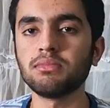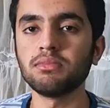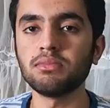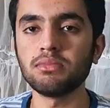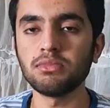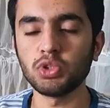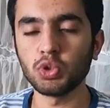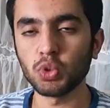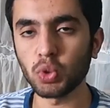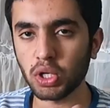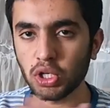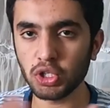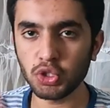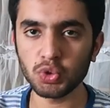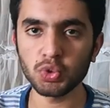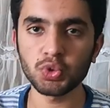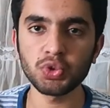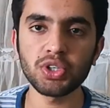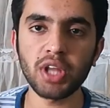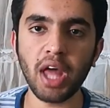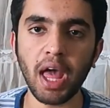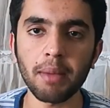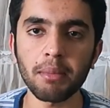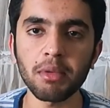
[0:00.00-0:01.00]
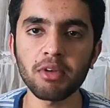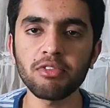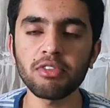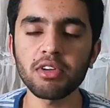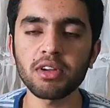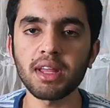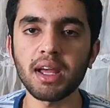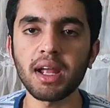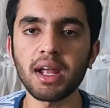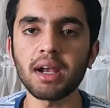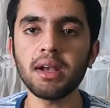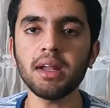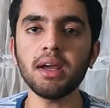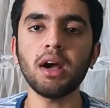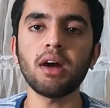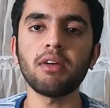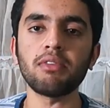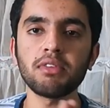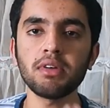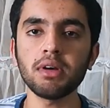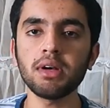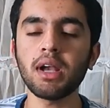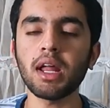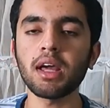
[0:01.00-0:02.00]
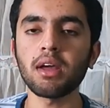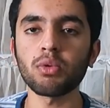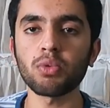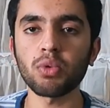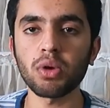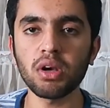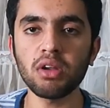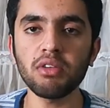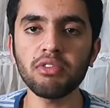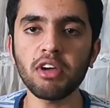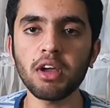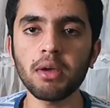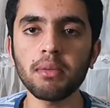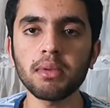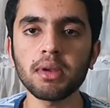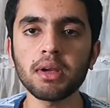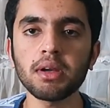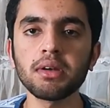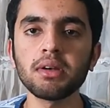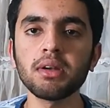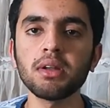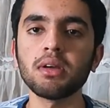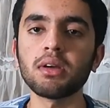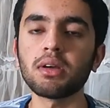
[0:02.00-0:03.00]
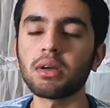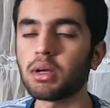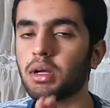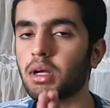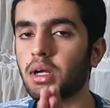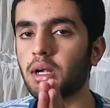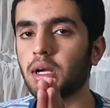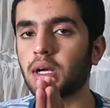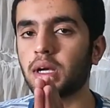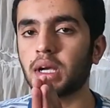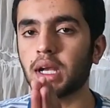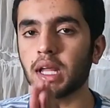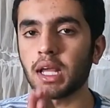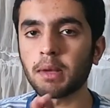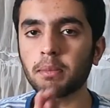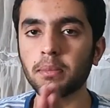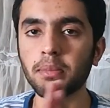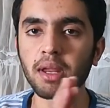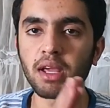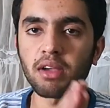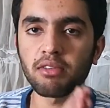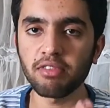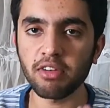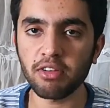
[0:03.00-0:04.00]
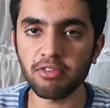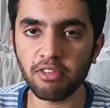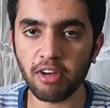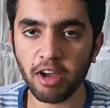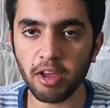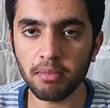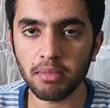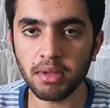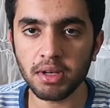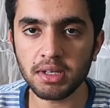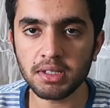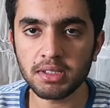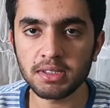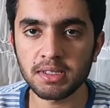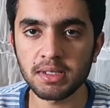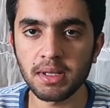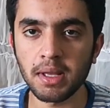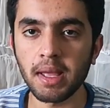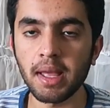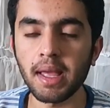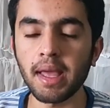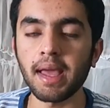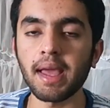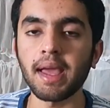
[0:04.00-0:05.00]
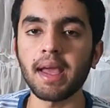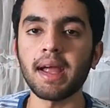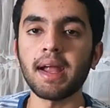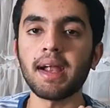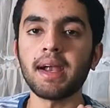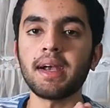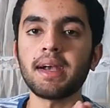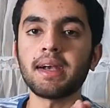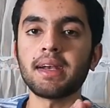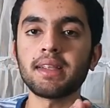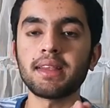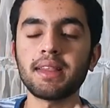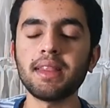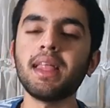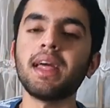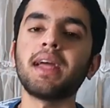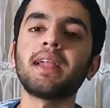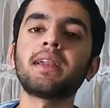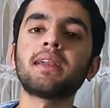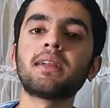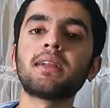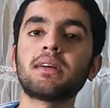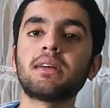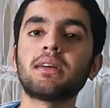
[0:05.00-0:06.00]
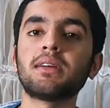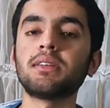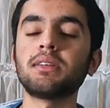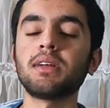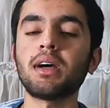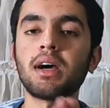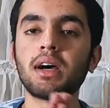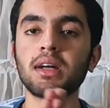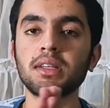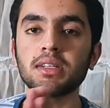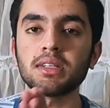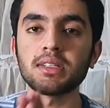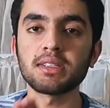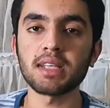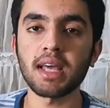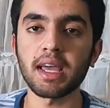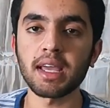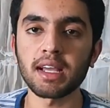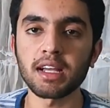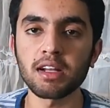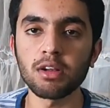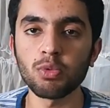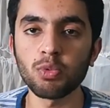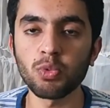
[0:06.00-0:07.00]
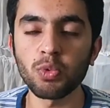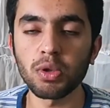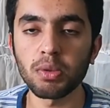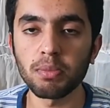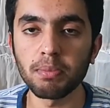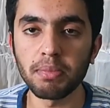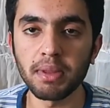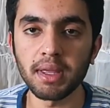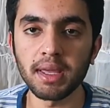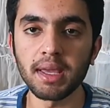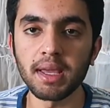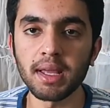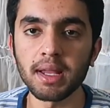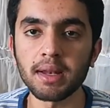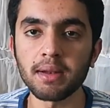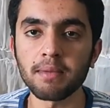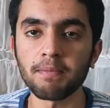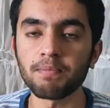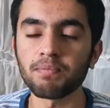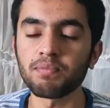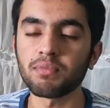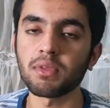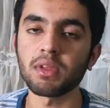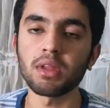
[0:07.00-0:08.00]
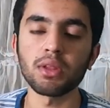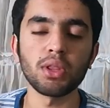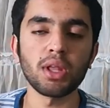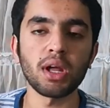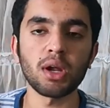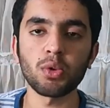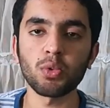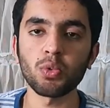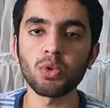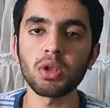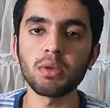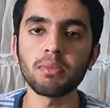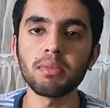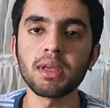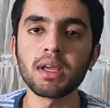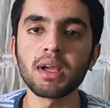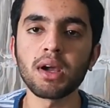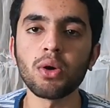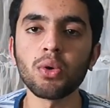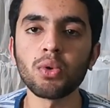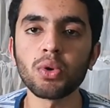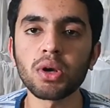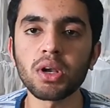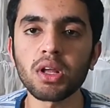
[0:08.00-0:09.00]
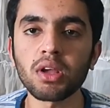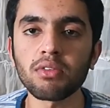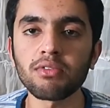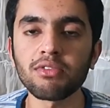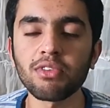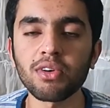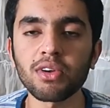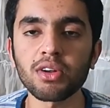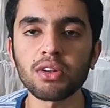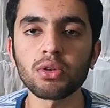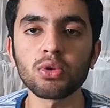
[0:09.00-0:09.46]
you can use timer for that. After 25 minute, take break for 5 minutes, and then other cycle will begin. That will be counting for